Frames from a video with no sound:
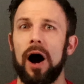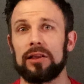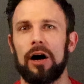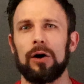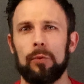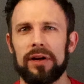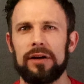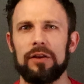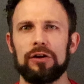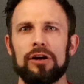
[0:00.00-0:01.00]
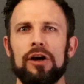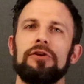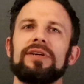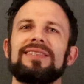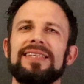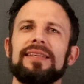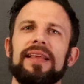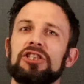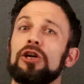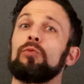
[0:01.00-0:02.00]
along one another, you could see that
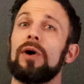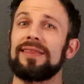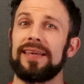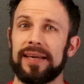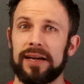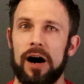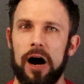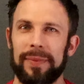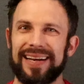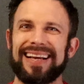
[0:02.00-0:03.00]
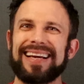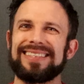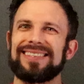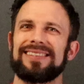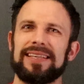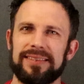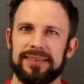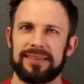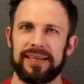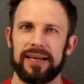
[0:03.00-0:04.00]
they share one thing in common,
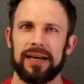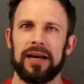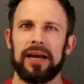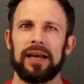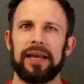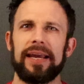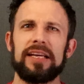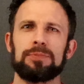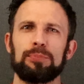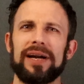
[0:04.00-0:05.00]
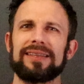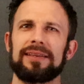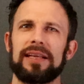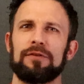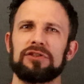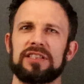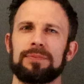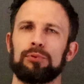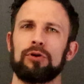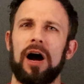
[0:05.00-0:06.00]
consistency. Each brand delivers its
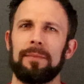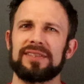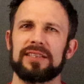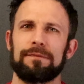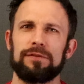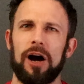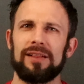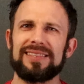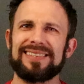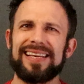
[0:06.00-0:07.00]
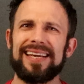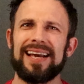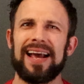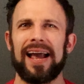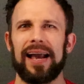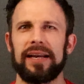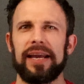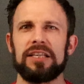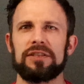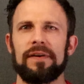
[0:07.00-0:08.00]
promises flawlessly
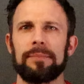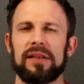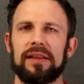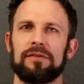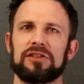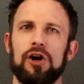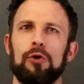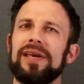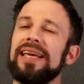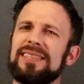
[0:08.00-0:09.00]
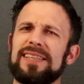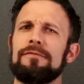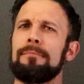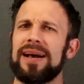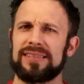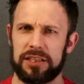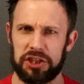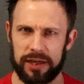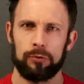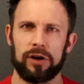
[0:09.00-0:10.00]
and each of them delivers cohesive
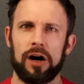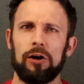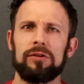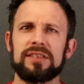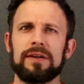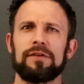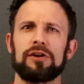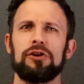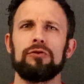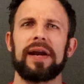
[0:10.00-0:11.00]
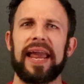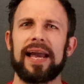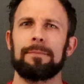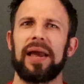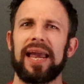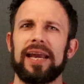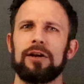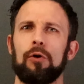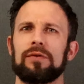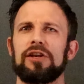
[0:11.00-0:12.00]
messaging. Regardless of their new
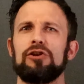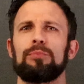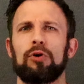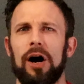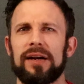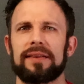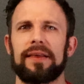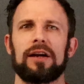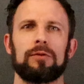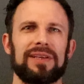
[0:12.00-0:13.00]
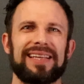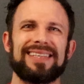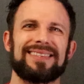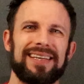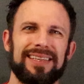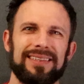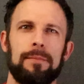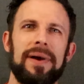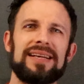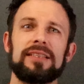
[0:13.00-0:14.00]
campaign or the new product they are releasing,
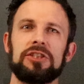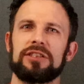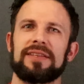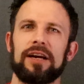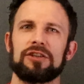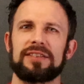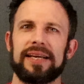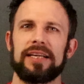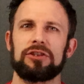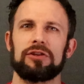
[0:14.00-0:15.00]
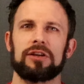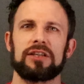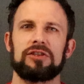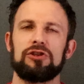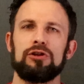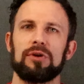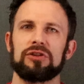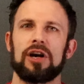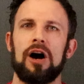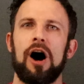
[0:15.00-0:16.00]
the messages they are sending to their
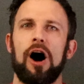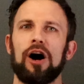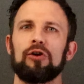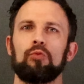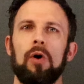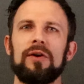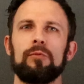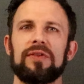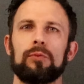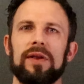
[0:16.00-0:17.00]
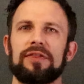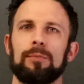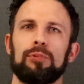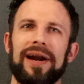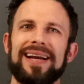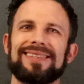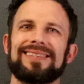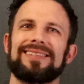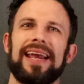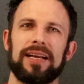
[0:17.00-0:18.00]
consumers are one with what their brand
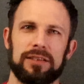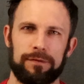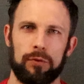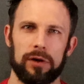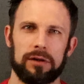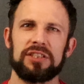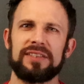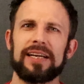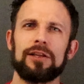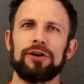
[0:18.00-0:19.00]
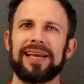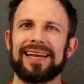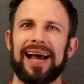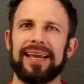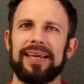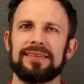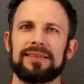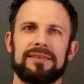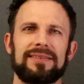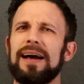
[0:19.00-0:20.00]
stands for. Just take a look at Nike's
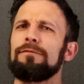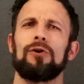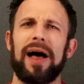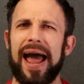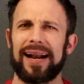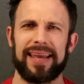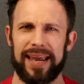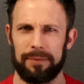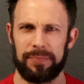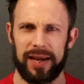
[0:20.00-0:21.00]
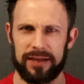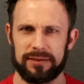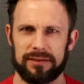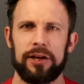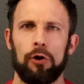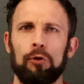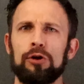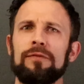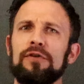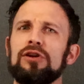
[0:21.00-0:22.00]
several ad campaigns. In
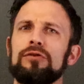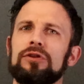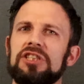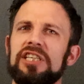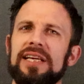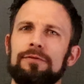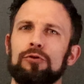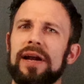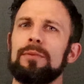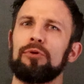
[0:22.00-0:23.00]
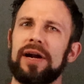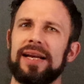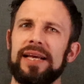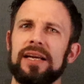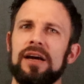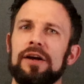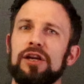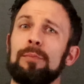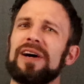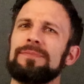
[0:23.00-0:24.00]
order for you to achieve great branding,
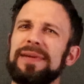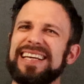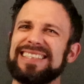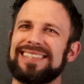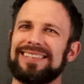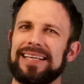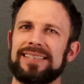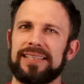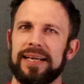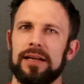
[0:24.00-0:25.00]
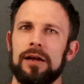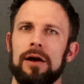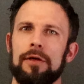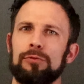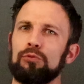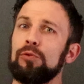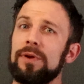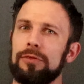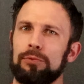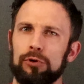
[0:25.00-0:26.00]
you must be consistent through
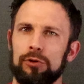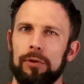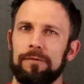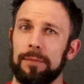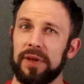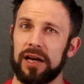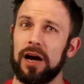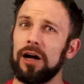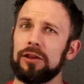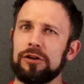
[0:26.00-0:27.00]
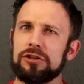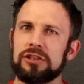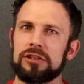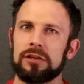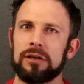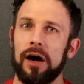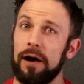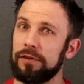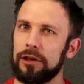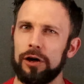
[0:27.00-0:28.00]
and through from the colors
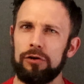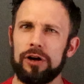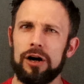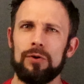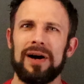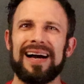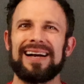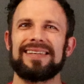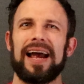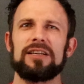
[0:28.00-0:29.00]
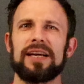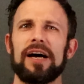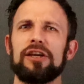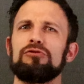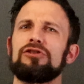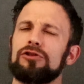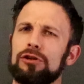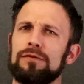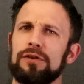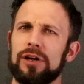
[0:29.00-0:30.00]
of the logo down to how you
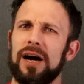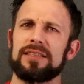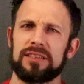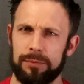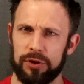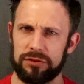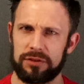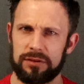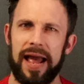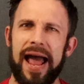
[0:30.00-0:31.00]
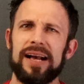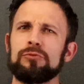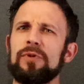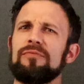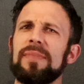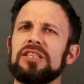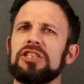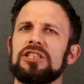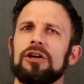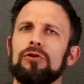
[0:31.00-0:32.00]
serve your customers. As we've
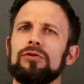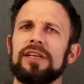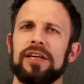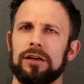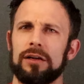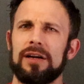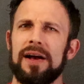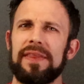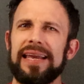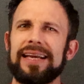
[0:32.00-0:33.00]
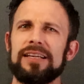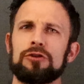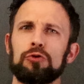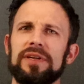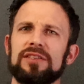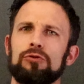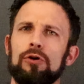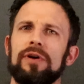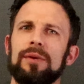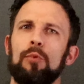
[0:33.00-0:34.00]
mentioned earlier, the industry is
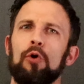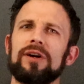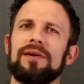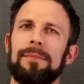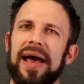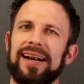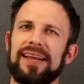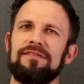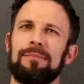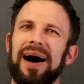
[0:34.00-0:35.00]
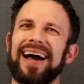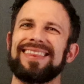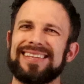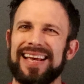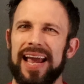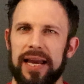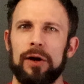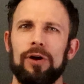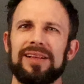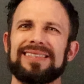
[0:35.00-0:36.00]
growing more competitive by the day.
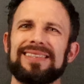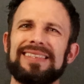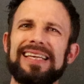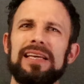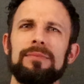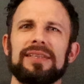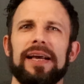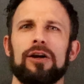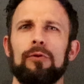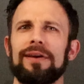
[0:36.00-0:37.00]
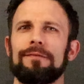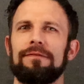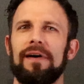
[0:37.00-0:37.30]
And while it seems like going